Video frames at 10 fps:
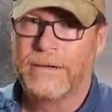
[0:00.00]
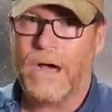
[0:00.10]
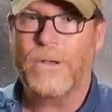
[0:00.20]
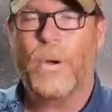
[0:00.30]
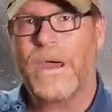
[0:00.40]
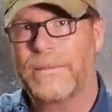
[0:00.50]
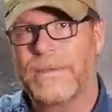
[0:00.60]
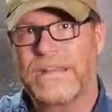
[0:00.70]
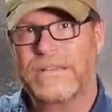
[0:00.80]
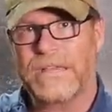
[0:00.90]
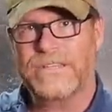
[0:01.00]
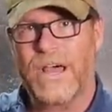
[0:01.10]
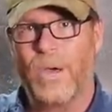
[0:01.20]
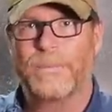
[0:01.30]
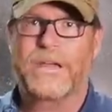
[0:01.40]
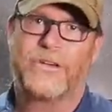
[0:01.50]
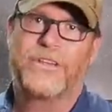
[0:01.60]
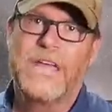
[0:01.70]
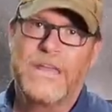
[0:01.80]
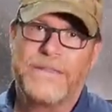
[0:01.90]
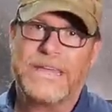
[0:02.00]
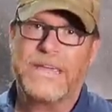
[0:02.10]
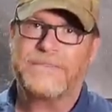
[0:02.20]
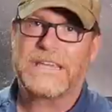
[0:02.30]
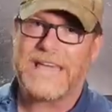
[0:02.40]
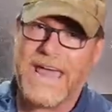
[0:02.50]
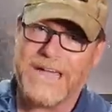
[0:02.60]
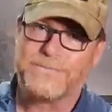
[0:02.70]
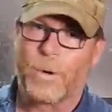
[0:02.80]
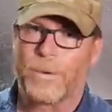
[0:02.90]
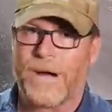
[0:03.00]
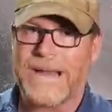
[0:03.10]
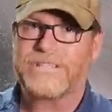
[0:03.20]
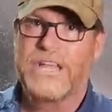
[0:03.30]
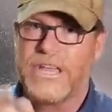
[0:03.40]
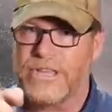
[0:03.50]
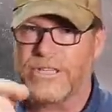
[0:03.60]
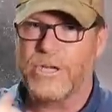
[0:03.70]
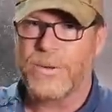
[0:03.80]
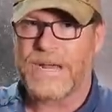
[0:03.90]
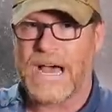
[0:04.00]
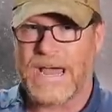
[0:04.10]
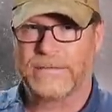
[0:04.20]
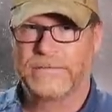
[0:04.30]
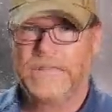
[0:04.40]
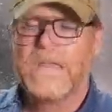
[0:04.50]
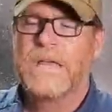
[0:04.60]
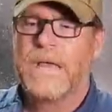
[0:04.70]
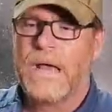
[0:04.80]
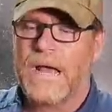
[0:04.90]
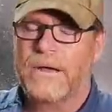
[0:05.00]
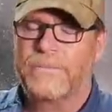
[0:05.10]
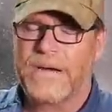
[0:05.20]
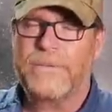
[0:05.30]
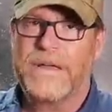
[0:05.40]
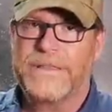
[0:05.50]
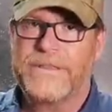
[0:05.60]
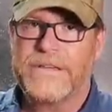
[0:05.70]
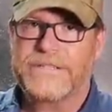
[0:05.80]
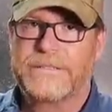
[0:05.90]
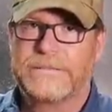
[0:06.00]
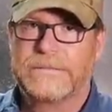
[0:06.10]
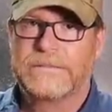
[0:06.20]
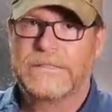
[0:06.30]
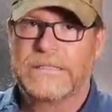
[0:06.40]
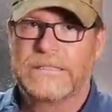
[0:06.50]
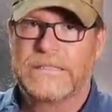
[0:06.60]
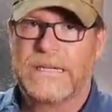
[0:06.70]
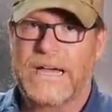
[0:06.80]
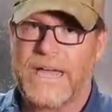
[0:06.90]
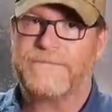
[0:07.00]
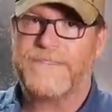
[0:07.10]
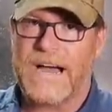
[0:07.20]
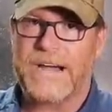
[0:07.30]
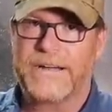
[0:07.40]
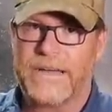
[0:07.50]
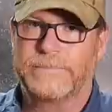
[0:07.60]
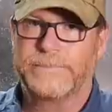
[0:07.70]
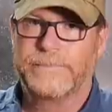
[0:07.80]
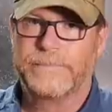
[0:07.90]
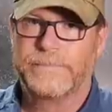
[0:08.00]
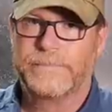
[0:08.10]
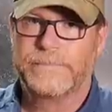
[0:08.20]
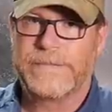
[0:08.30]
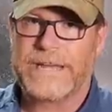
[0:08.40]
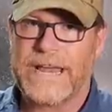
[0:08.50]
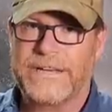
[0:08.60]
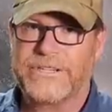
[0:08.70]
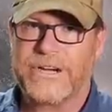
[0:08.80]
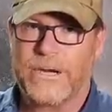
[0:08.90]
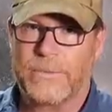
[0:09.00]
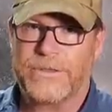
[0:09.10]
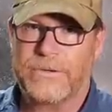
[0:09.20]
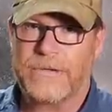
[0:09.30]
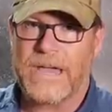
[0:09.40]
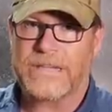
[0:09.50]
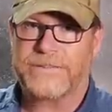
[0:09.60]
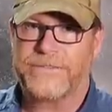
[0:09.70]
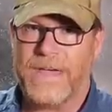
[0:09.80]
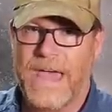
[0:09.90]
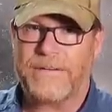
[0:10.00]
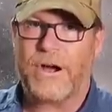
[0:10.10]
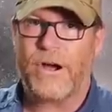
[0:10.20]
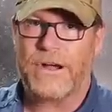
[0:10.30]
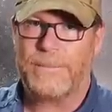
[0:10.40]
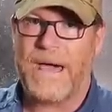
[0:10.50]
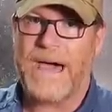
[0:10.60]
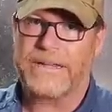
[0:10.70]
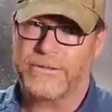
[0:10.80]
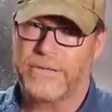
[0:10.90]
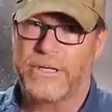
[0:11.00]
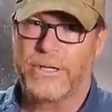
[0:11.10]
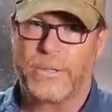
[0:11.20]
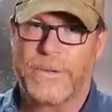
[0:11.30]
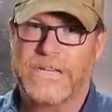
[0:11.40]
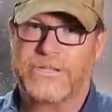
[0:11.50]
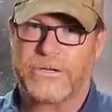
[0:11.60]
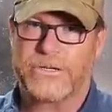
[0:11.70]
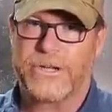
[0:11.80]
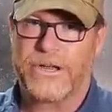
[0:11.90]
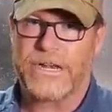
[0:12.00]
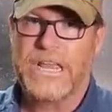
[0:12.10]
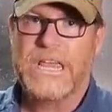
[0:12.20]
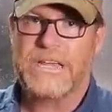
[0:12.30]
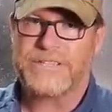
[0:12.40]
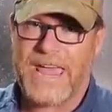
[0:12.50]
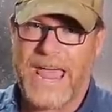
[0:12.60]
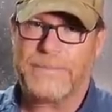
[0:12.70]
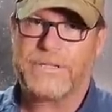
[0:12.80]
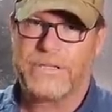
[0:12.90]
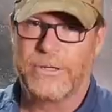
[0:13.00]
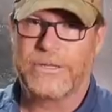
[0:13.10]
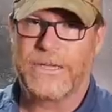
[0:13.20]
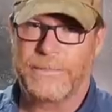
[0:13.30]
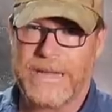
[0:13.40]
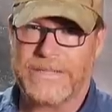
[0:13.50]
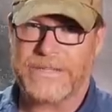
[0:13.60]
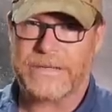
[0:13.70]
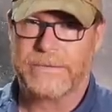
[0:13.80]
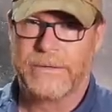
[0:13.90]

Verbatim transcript: Oh, no, wait a minute. They don't because they give the gangs more rights than you and I. When I read this, I got fired up and I had to share it with you guys. If you haven't heard about it, do a little research on it. It's absolutely amazing.